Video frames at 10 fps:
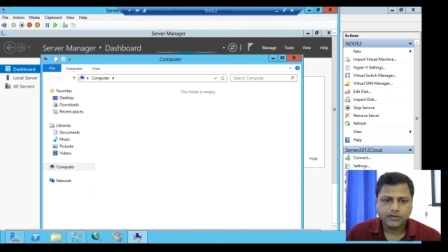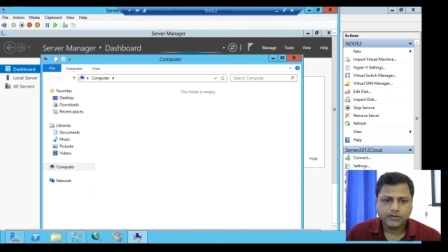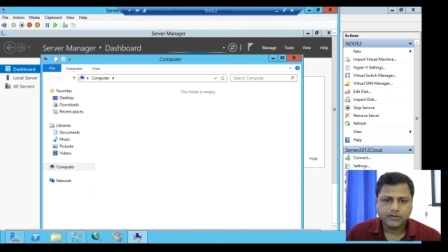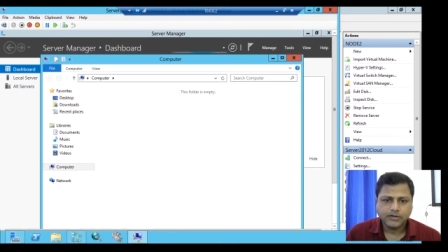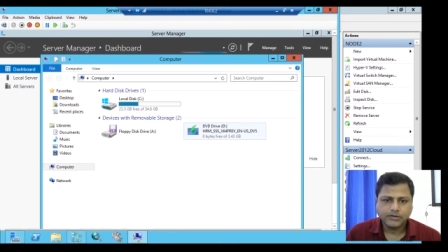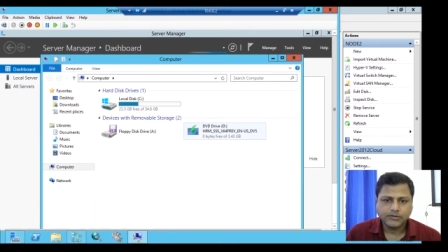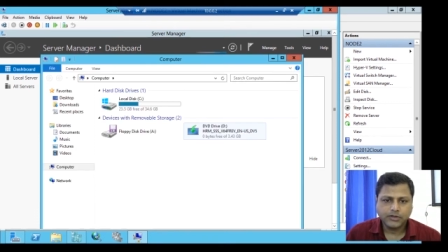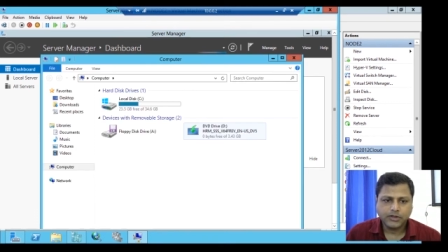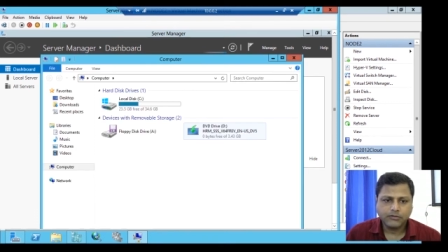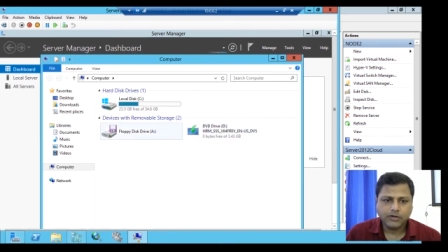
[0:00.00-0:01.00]
there is
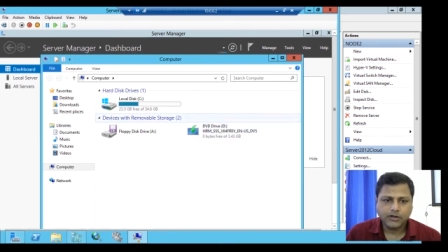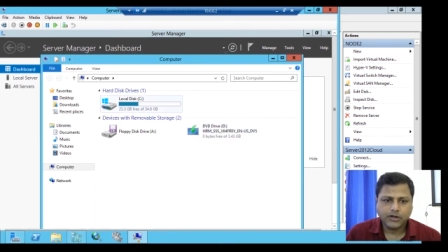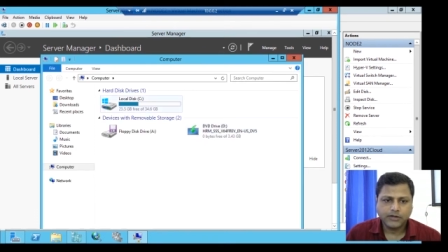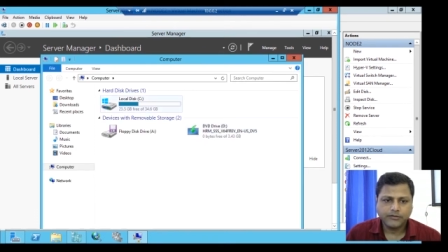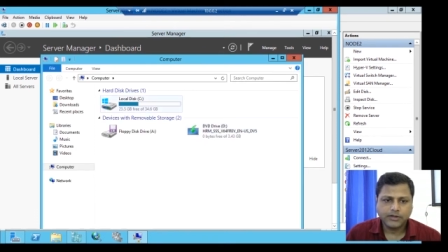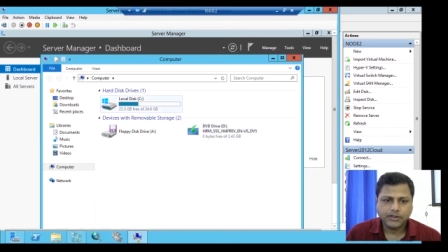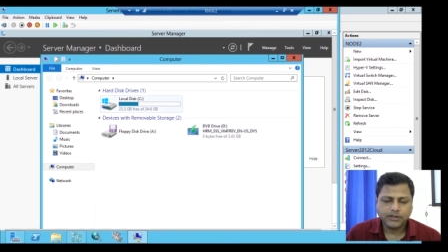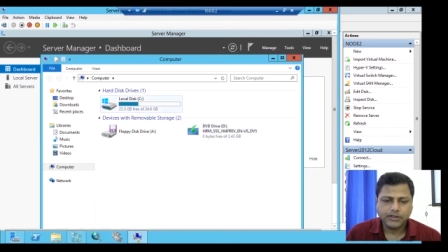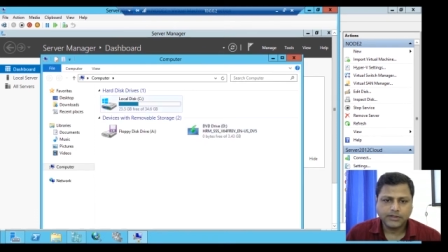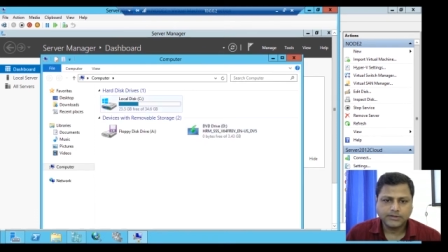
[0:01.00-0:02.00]
only one drive here.
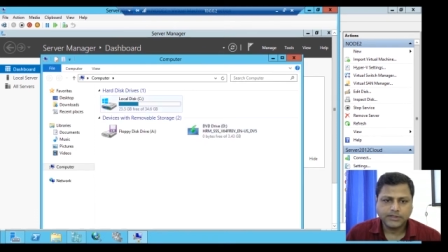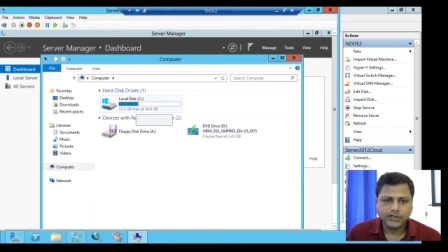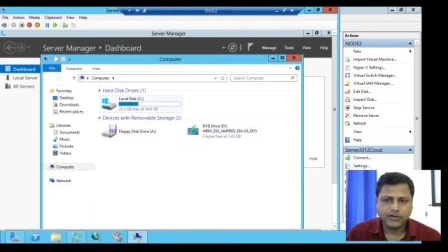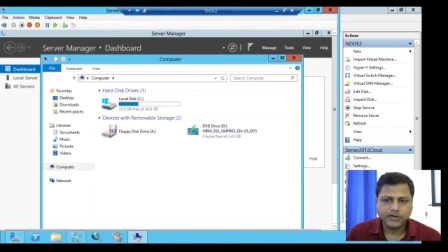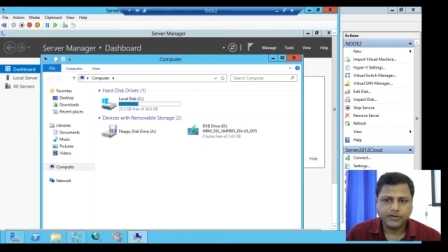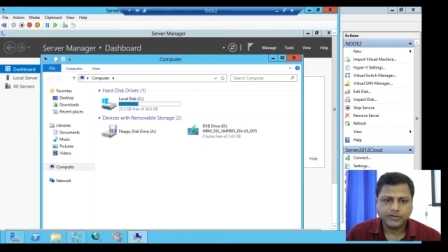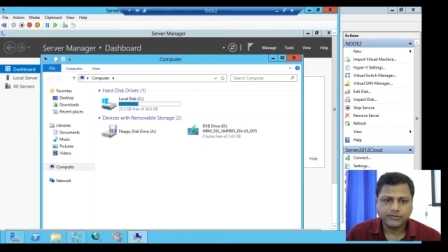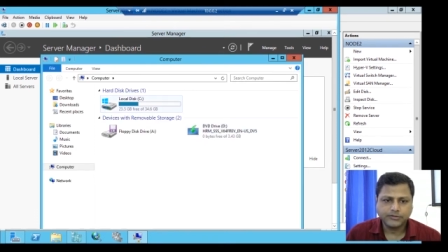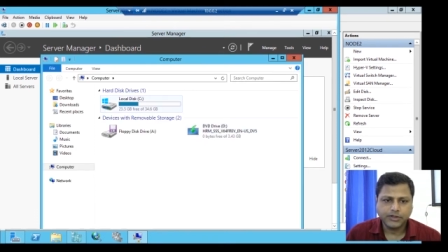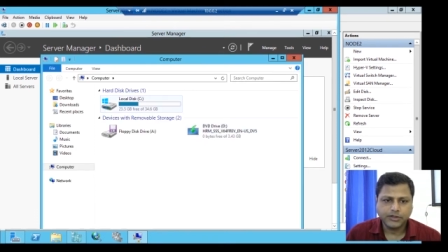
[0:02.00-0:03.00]
It is C drive. It is
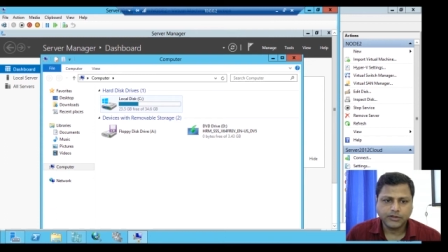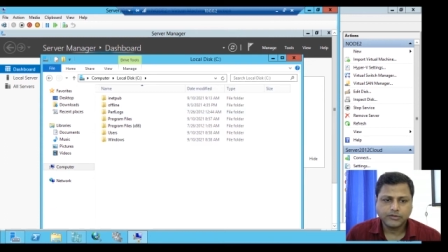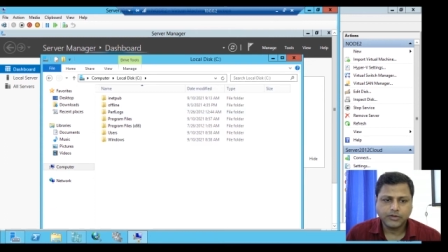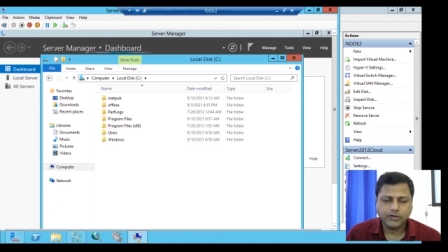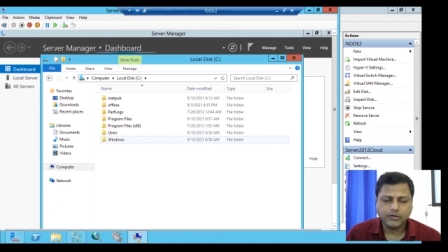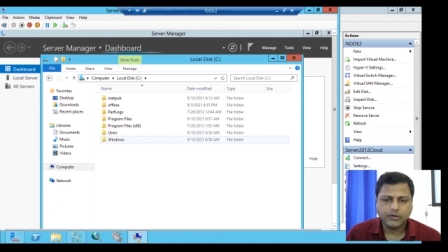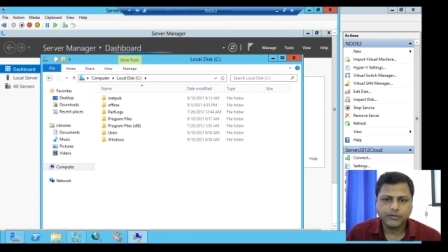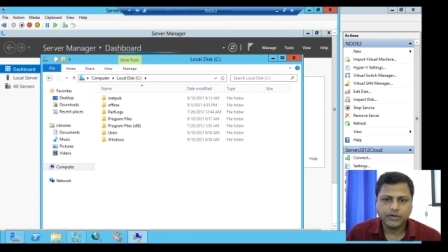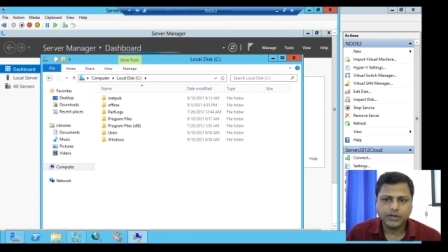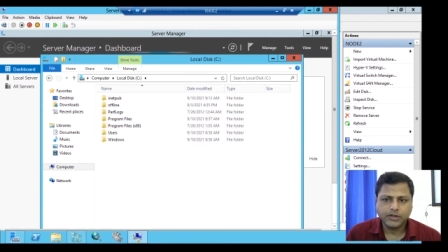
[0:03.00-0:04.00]
showing here. We will
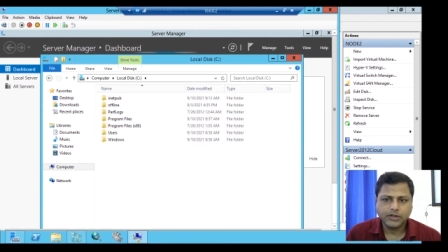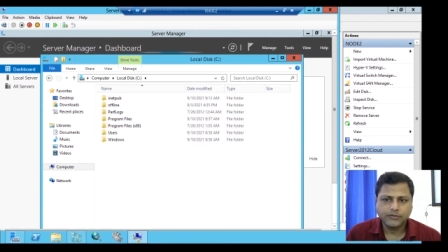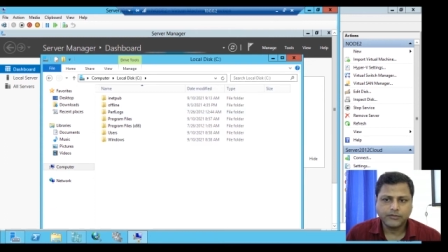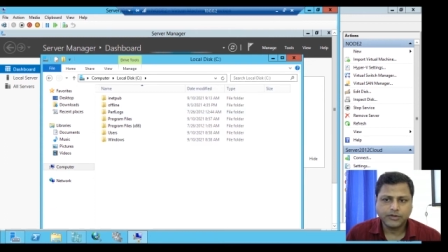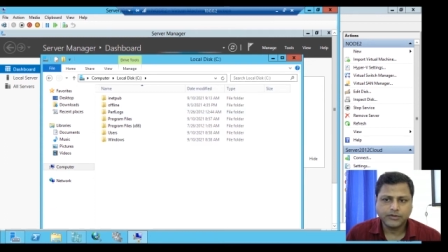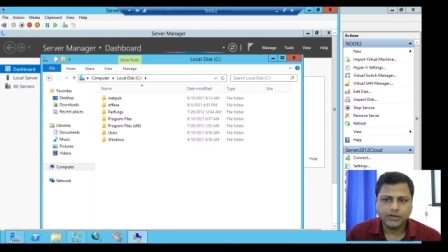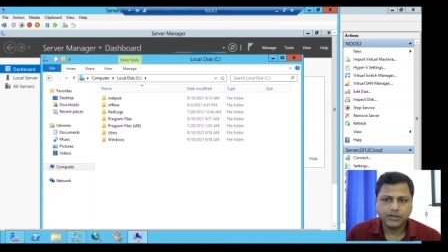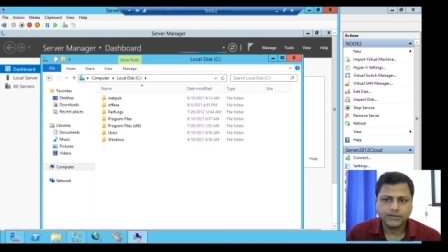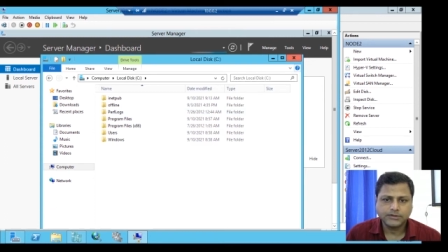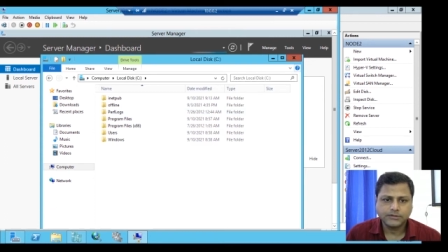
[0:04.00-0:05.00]
configure here virtual
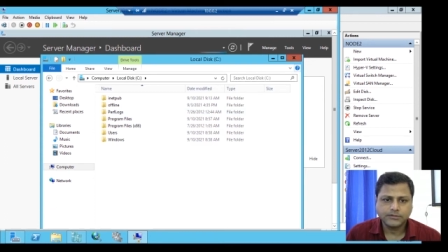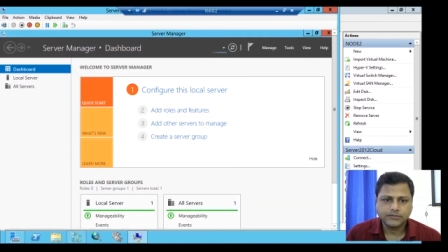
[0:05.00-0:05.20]
disk.